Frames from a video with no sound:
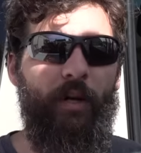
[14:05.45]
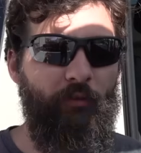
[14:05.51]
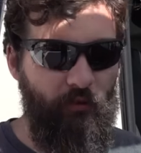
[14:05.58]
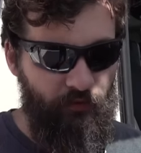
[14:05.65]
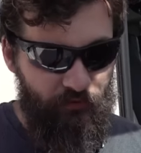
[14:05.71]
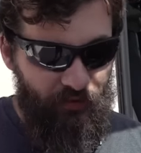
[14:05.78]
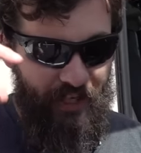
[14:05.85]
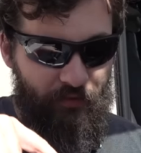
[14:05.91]
whatever
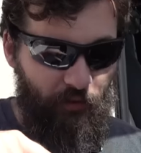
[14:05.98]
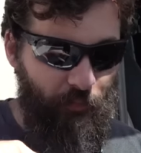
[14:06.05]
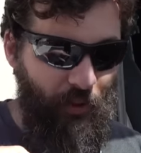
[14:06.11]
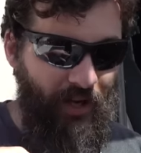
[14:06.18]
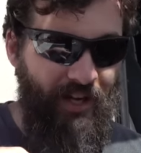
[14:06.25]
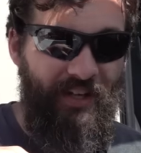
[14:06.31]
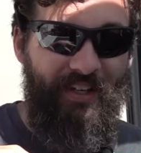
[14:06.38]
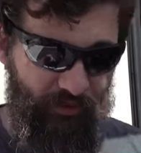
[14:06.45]
flavor
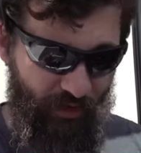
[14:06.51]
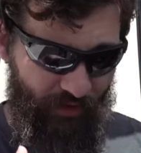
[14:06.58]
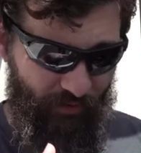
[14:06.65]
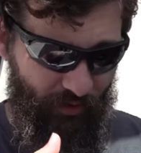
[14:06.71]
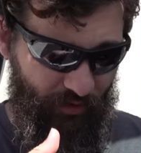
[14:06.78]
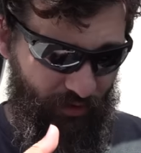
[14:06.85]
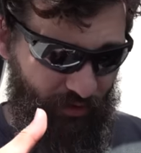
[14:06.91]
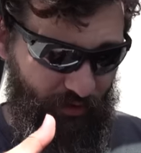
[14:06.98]
pod you have
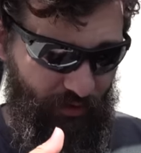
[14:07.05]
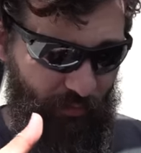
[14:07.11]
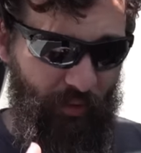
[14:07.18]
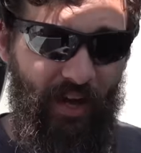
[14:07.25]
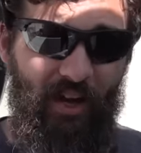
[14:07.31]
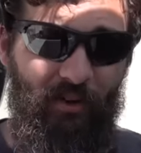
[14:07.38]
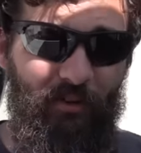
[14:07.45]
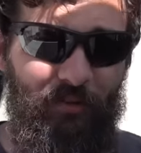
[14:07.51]
on your, your
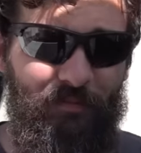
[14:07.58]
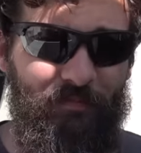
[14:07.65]
bottle.